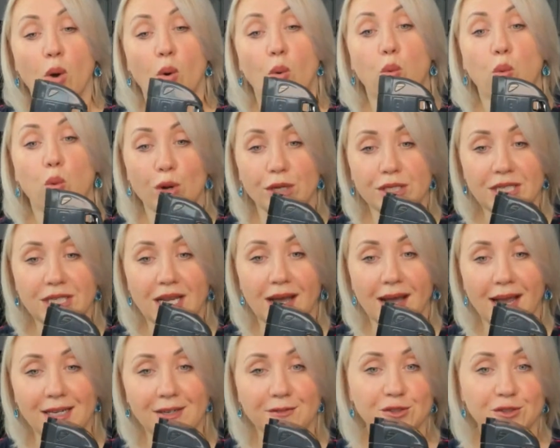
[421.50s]
what
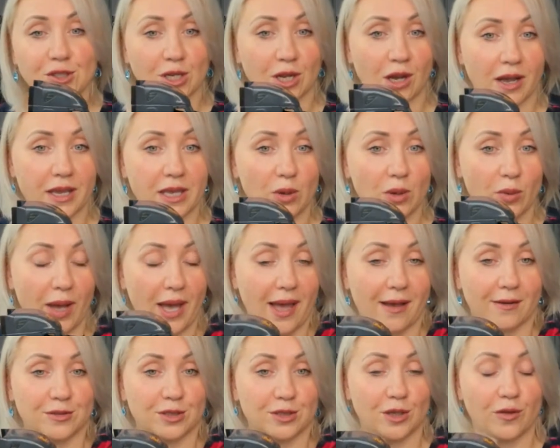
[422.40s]
kind of truck you
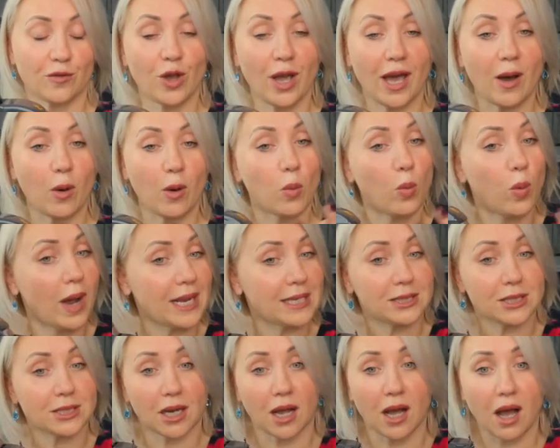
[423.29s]
have. So if you have
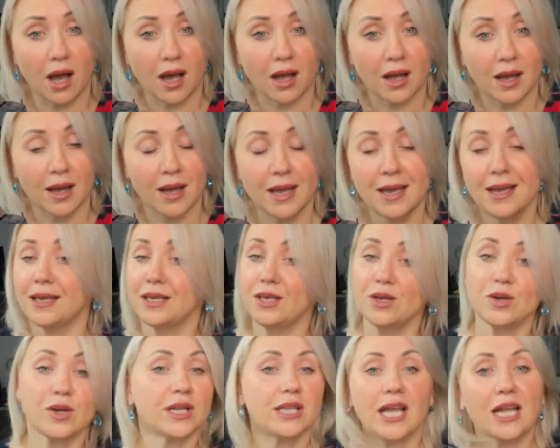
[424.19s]
white truck,
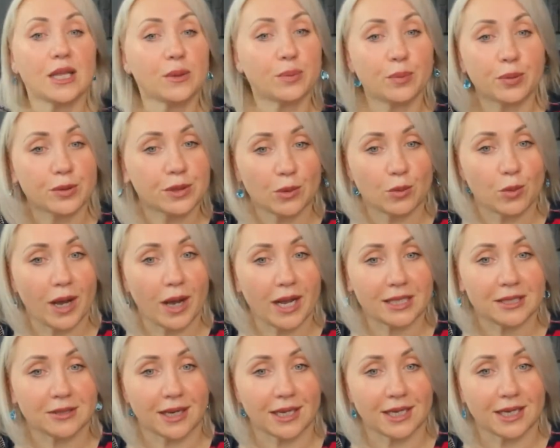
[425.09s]
you cannot put the
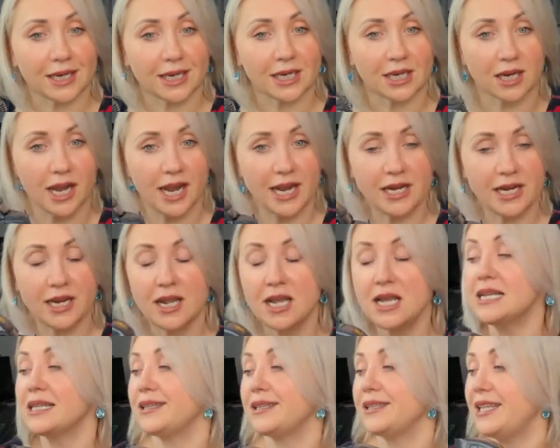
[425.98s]
white lettering, right?
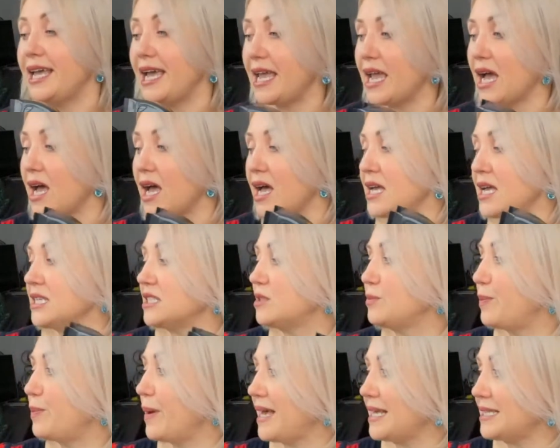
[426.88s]
They are
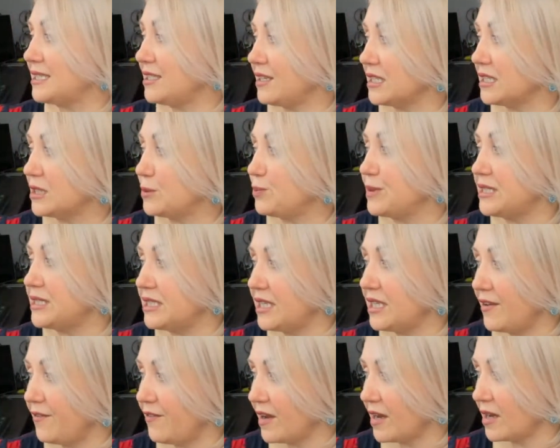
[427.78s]

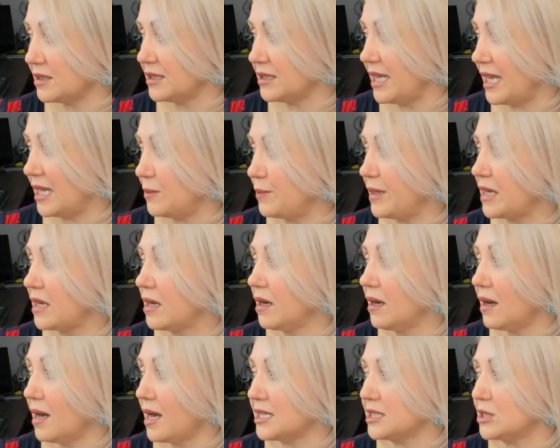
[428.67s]
specific on that,
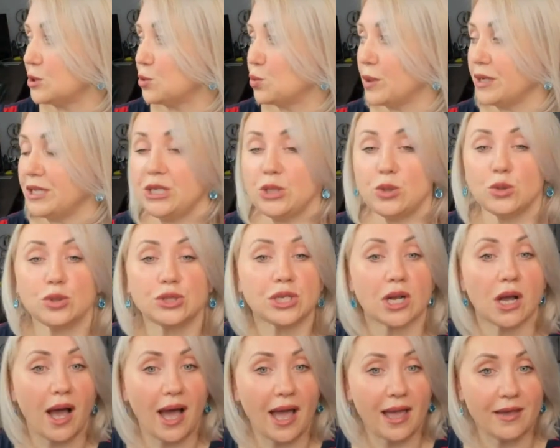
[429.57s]
because when you're
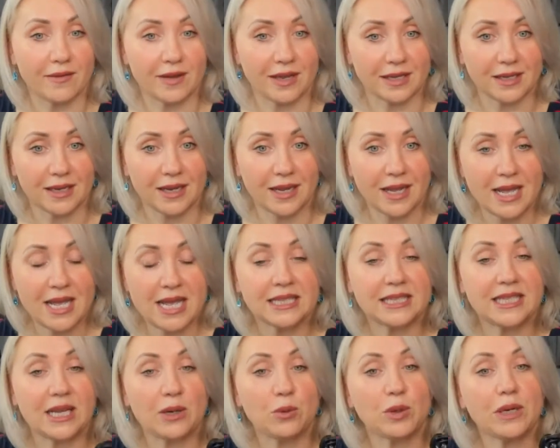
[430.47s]
driving,
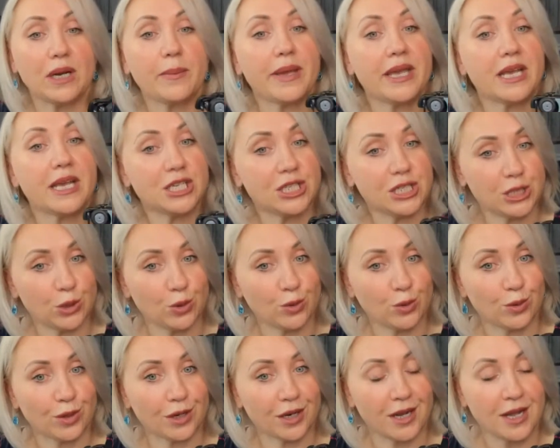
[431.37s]
they want to make
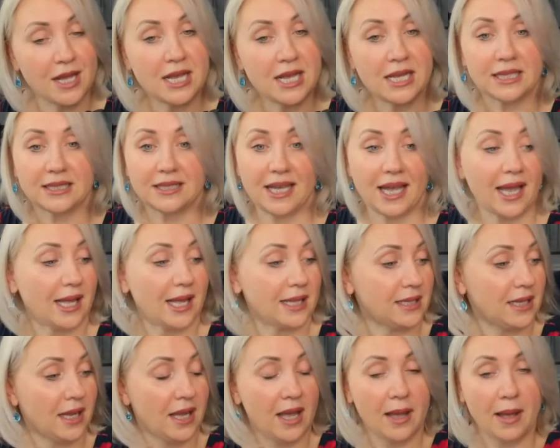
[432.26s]
sure
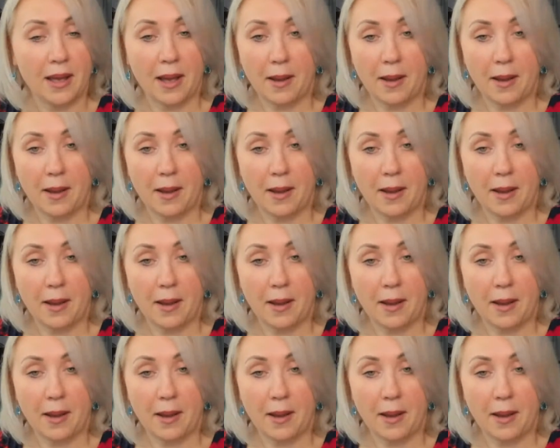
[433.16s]
that